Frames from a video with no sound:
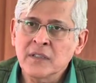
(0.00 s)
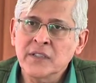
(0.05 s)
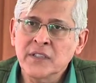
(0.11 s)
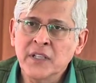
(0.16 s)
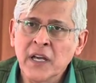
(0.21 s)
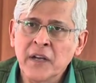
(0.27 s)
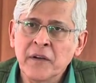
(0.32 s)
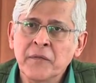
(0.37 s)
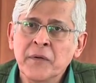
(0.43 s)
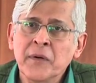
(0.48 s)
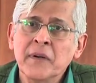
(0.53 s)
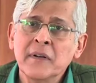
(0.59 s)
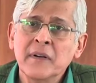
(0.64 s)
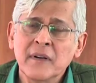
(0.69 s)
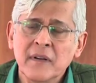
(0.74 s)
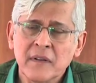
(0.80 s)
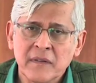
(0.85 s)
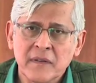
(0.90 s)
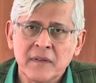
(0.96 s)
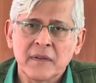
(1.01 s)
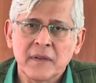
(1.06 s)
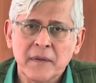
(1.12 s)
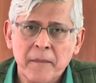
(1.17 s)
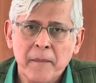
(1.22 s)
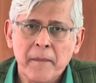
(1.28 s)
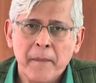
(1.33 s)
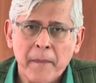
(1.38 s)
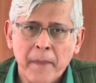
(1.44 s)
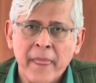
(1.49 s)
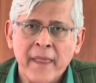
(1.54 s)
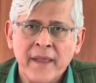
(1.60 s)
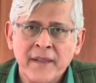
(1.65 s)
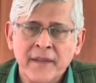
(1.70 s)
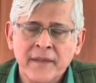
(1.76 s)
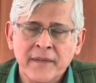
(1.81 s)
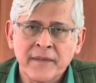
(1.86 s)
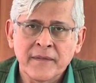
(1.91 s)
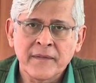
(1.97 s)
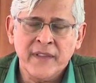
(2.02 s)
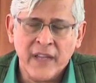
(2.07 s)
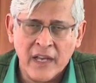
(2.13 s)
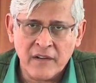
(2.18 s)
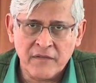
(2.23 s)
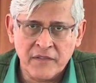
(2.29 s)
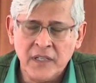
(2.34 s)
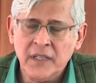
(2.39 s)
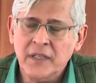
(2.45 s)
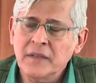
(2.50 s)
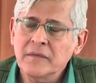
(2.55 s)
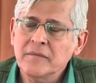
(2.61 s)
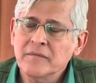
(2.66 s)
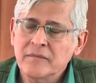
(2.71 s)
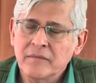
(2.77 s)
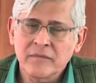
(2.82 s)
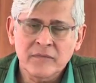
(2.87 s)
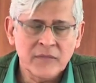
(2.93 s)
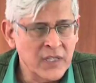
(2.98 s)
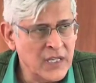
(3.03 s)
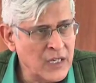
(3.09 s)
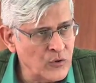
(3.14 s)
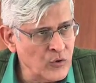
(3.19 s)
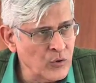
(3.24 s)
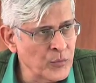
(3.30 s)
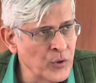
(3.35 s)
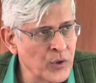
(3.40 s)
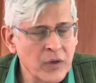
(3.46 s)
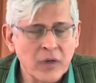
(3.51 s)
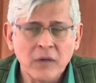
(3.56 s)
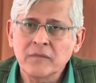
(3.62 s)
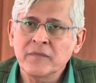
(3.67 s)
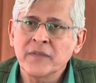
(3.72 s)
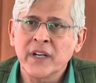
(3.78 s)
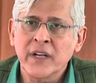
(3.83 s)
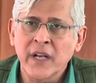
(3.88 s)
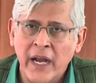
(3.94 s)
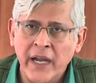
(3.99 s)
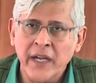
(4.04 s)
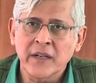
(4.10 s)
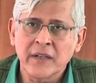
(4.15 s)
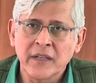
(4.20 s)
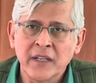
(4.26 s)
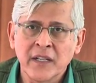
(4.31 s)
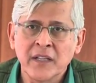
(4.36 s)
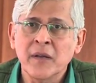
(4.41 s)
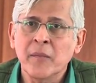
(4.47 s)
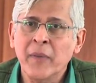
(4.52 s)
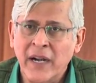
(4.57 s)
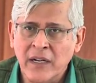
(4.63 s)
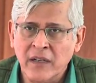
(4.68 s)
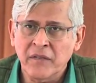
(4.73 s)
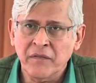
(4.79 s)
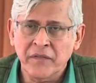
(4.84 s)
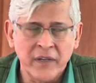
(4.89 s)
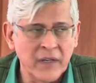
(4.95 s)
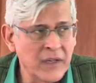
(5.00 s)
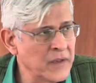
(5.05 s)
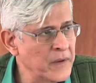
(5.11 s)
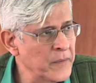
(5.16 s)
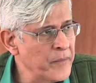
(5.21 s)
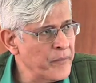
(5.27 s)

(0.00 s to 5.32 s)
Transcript: there was, there were, they are no more, they died in the battlefield,